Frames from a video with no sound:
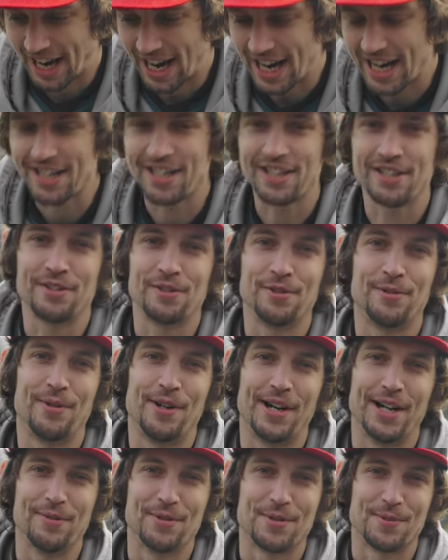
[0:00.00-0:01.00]
I didn't know
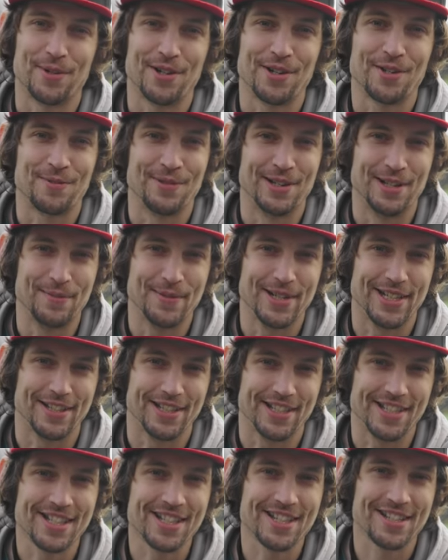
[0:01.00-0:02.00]
what I was worth when I made
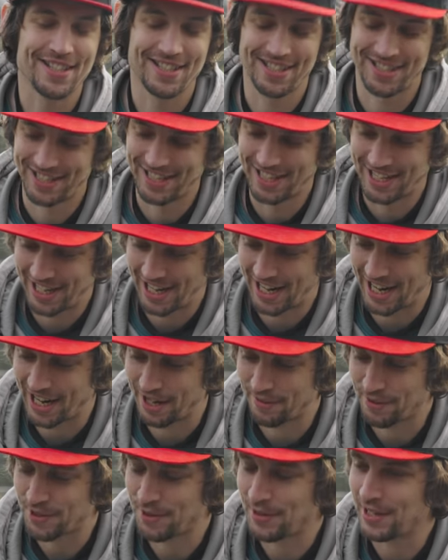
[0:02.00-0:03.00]
this,
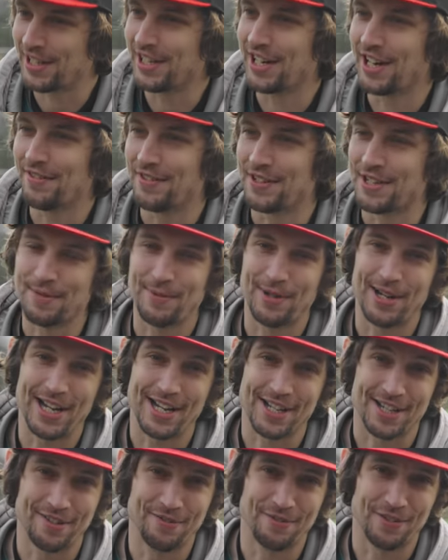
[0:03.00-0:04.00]
and I was quite nervous about
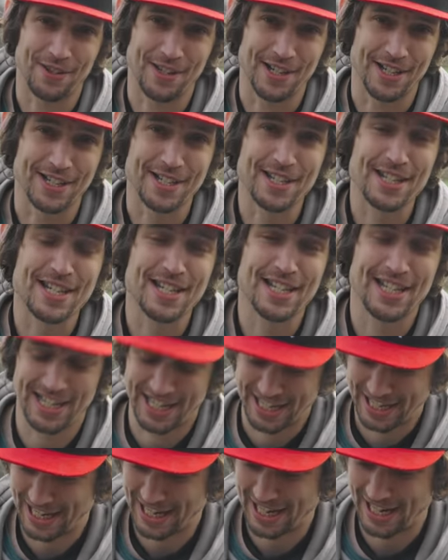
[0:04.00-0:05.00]
asking for things,
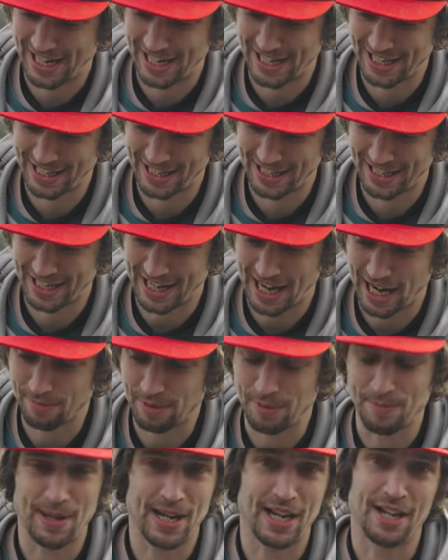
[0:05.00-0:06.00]
and I'd
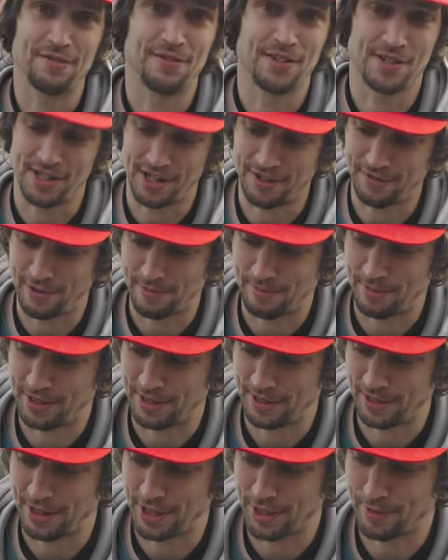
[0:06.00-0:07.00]
been paying for stuff up
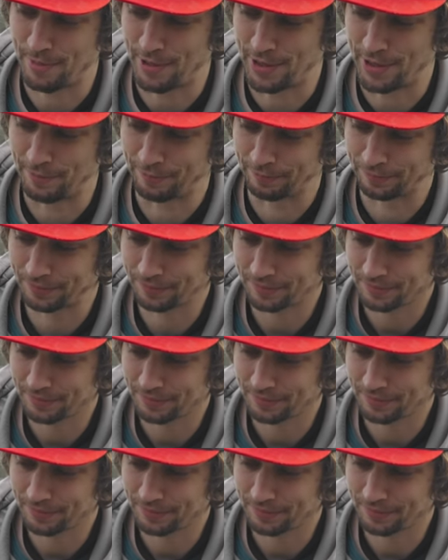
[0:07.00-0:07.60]
until this point.